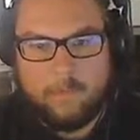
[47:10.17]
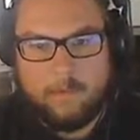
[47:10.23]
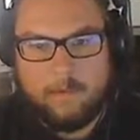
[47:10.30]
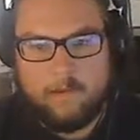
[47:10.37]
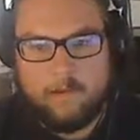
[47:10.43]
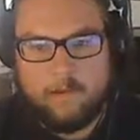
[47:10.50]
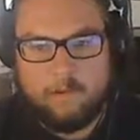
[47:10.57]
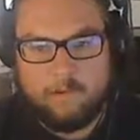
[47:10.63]

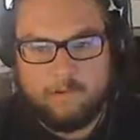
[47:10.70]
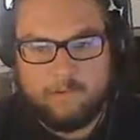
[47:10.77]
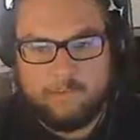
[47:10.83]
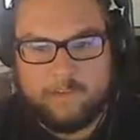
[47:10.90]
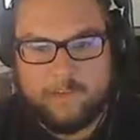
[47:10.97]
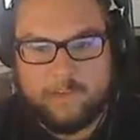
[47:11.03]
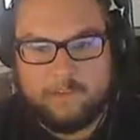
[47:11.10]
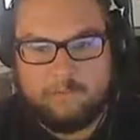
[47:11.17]
Almost
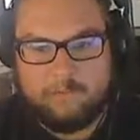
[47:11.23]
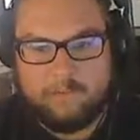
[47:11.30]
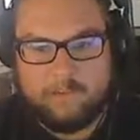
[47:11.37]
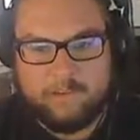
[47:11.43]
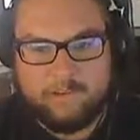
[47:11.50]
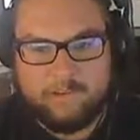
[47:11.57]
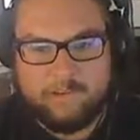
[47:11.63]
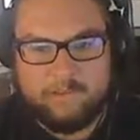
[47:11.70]
died to
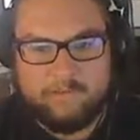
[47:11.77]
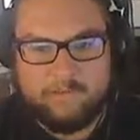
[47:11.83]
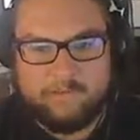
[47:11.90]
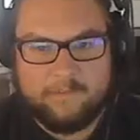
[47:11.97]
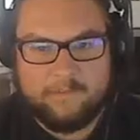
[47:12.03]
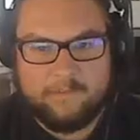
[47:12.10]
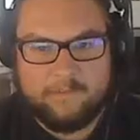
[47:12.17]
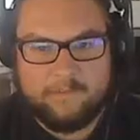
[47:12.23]
poison.
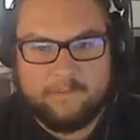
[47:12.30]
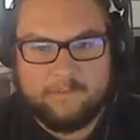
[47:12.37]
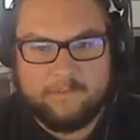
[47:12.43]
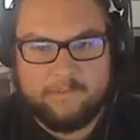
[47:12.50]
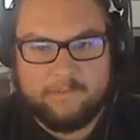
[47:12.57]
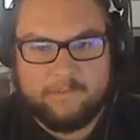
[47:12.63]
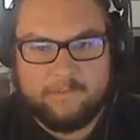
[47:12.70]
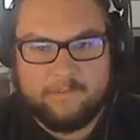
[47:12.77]

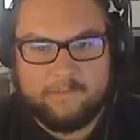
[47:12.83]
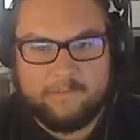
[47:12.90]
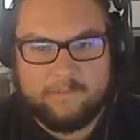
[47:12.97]
Yeah, it's